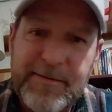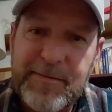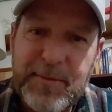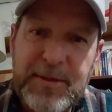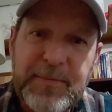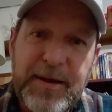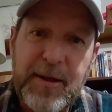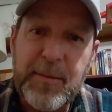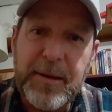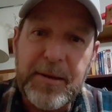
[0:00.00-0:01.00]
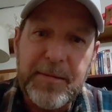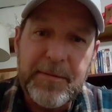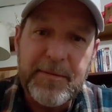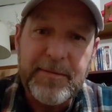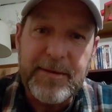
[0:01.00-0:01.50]
please follow me.
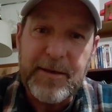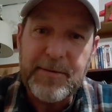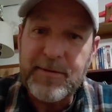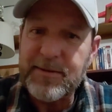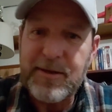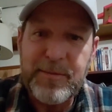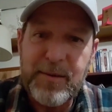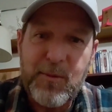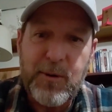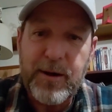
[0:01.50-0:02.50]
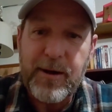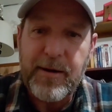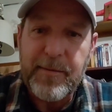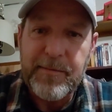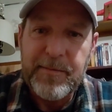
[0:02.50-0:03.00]
You know, there's going to be more to
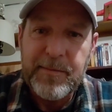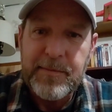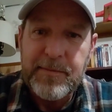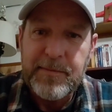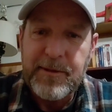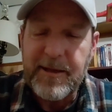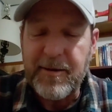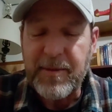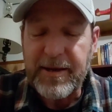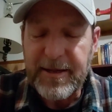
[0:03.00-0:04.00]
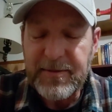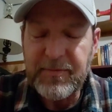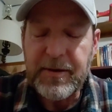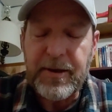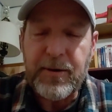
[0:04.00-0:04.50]
come. And in my next
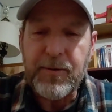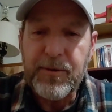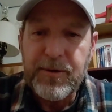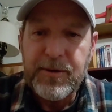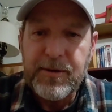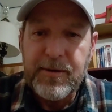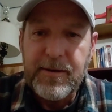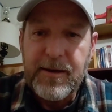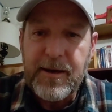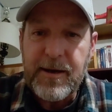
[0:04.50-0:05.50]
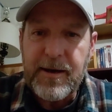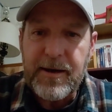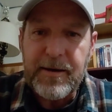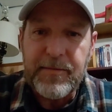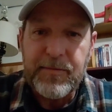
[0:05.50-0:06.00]
video,
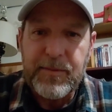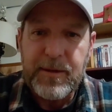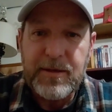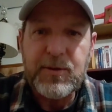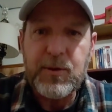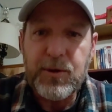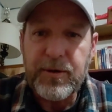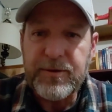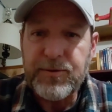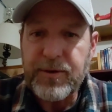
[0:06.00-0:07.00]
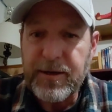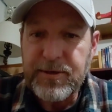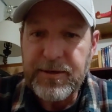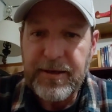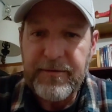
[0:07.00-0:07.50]
I'm going to do a little
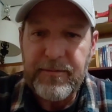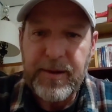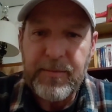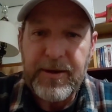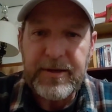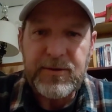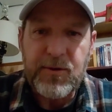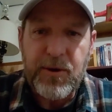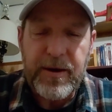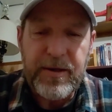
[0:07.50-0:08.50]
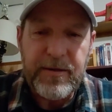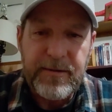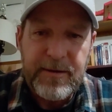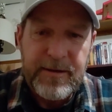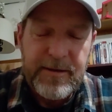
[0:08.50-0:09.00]
introduction and give you my backstory
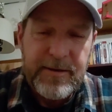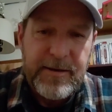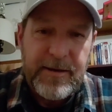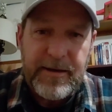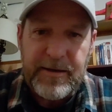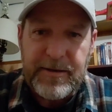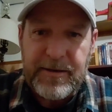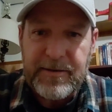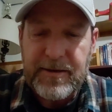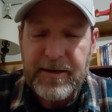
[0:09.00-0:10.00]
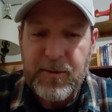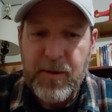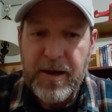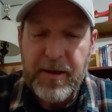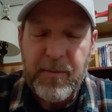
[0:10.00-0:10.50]
and tell you
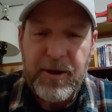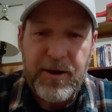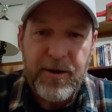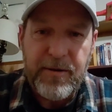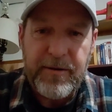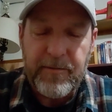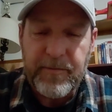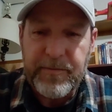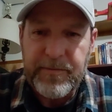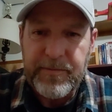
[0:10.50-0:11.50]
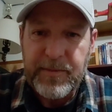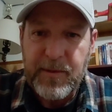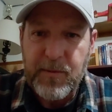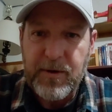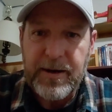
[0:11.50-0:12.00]
why I'm here and
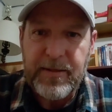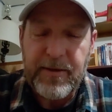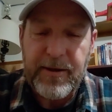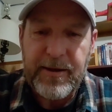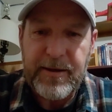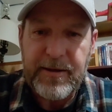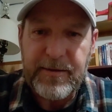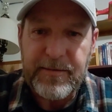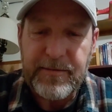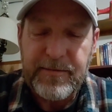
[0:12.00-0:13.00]
what I like, and,